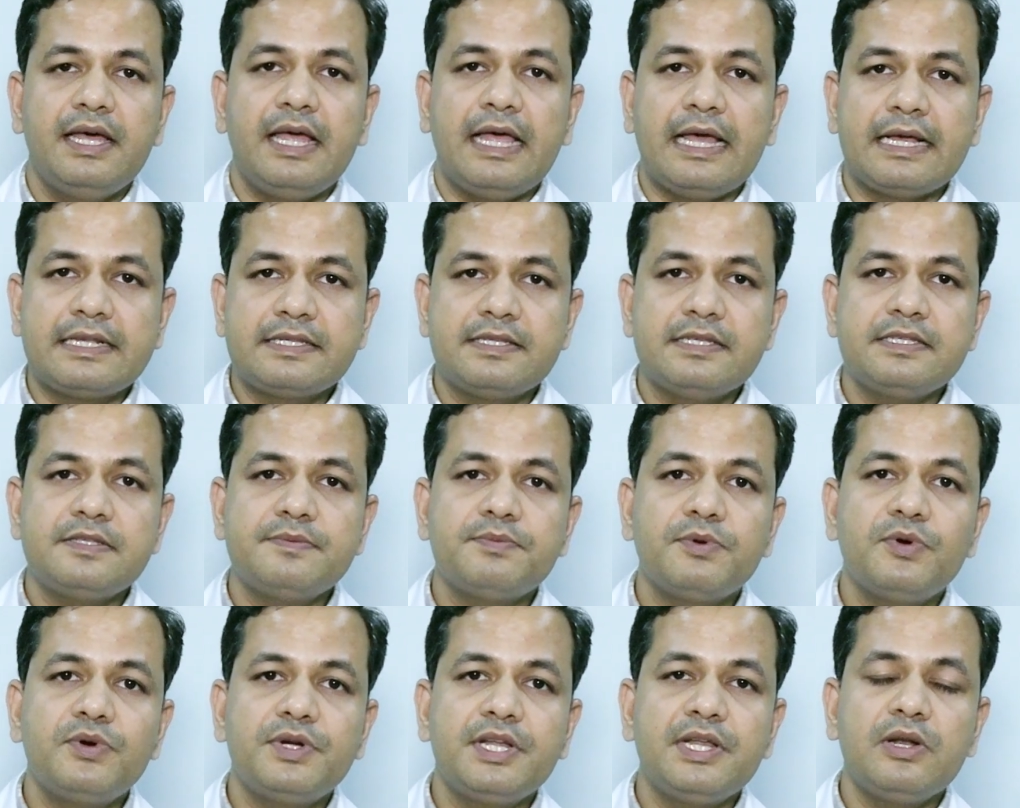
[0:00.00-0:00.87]
Excess
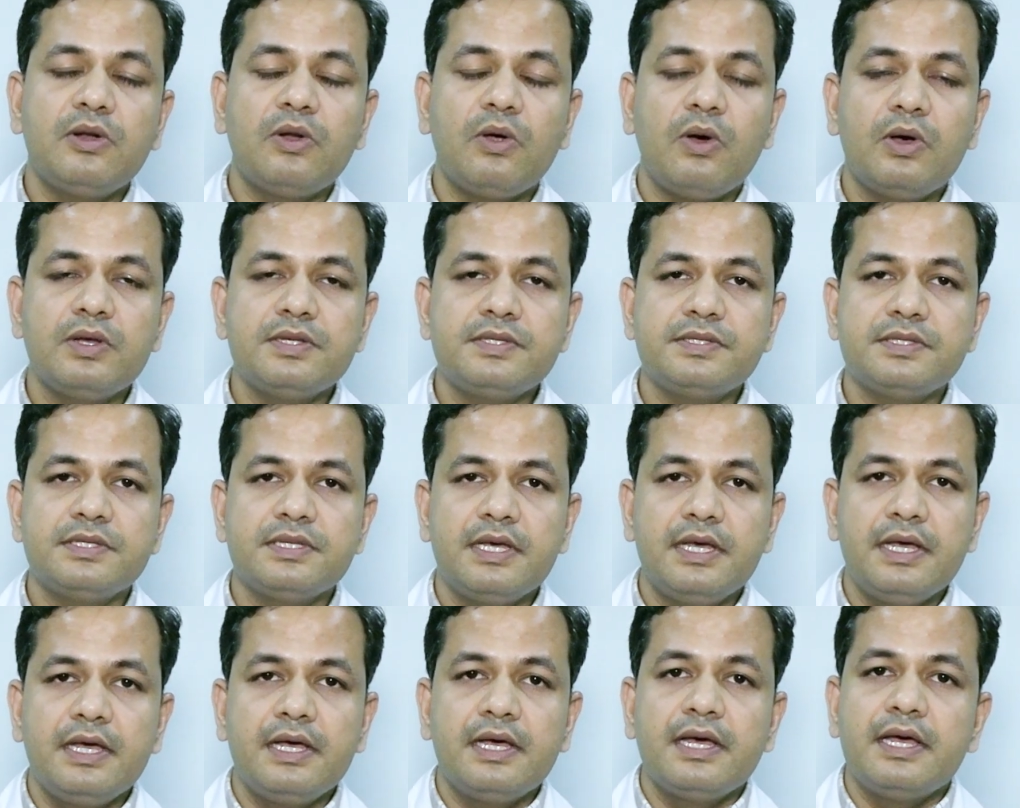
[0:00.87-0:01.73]
protein loss
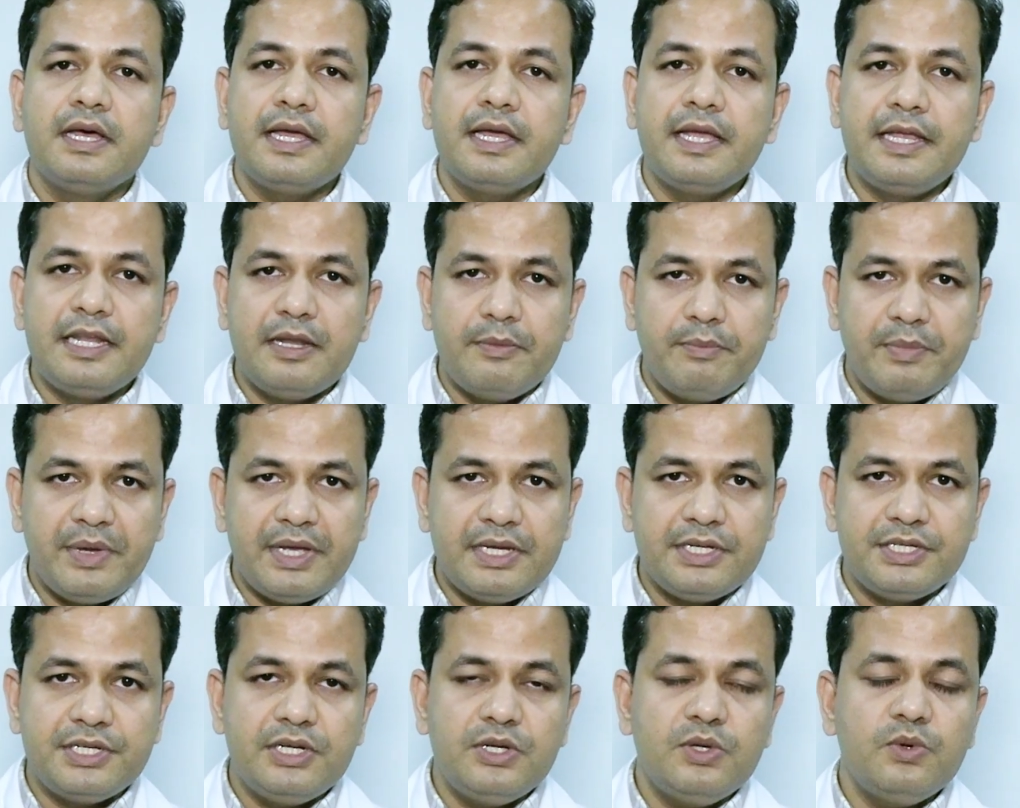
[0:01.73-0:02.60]
in a
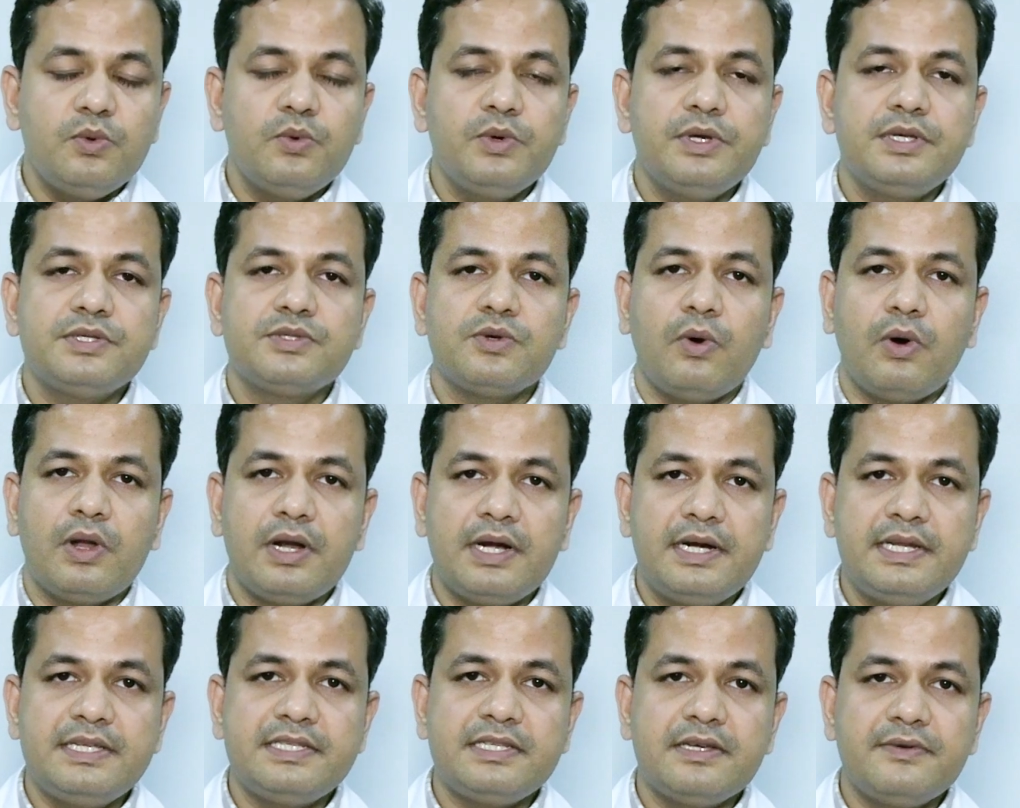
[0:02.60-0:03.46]
patient who is
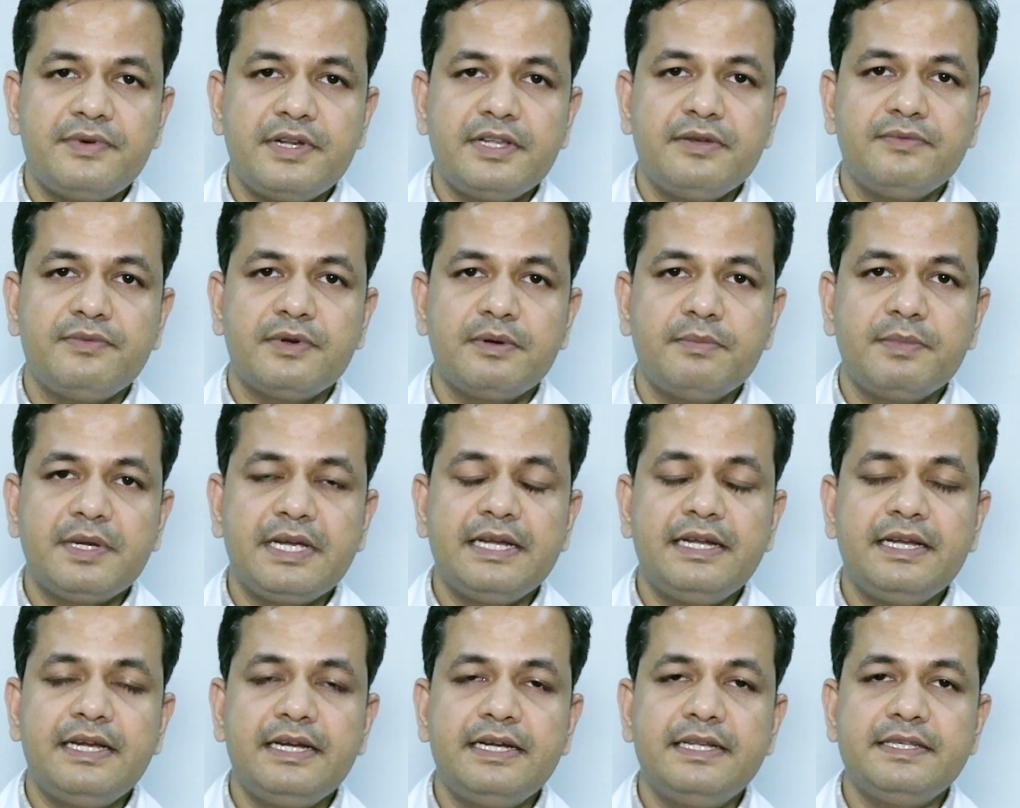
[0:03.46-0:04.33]
already suffering from
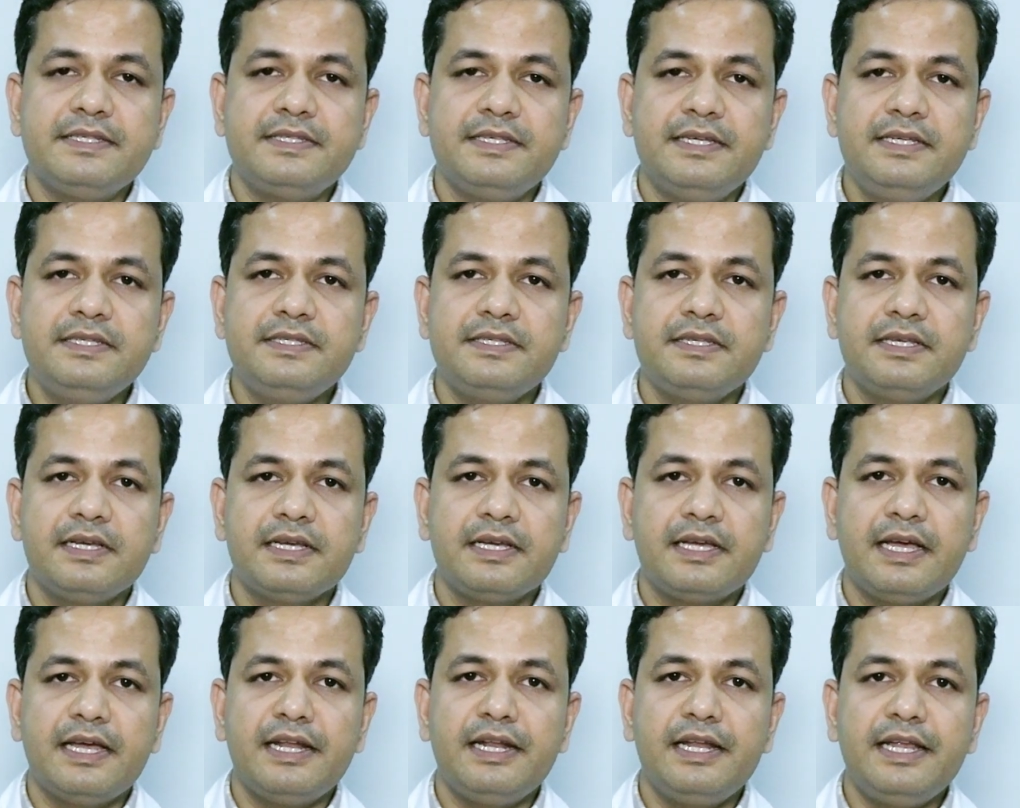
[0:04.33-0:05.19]
kidney disease
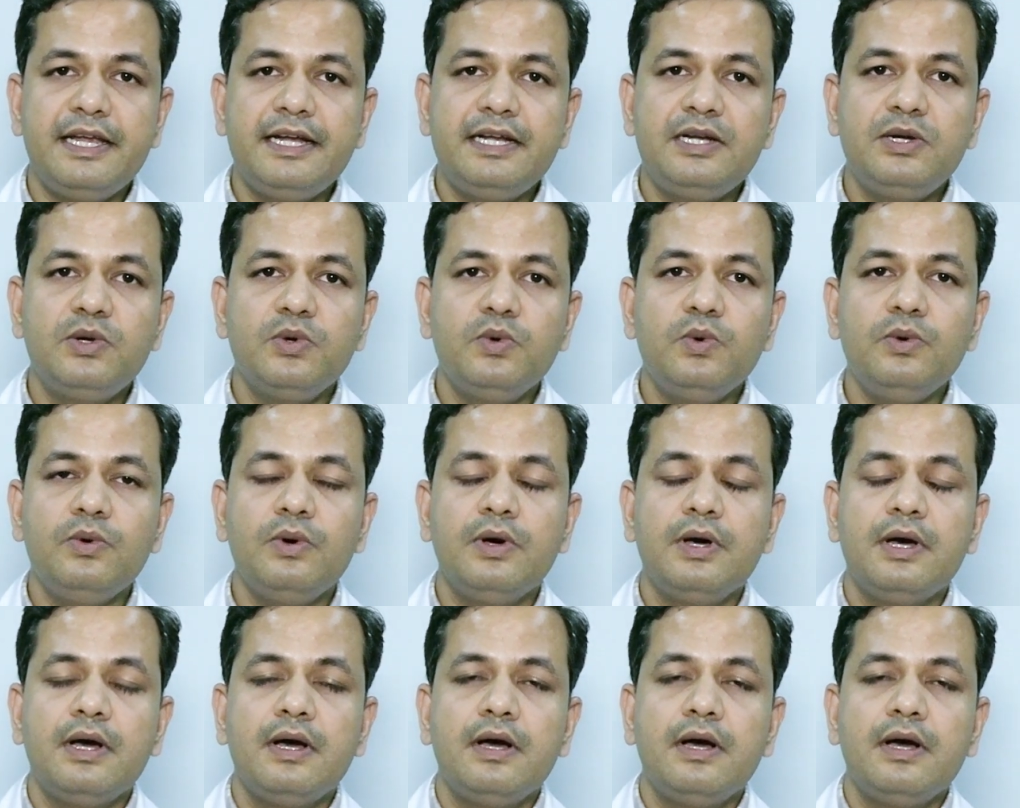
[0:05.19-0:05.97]
can lead to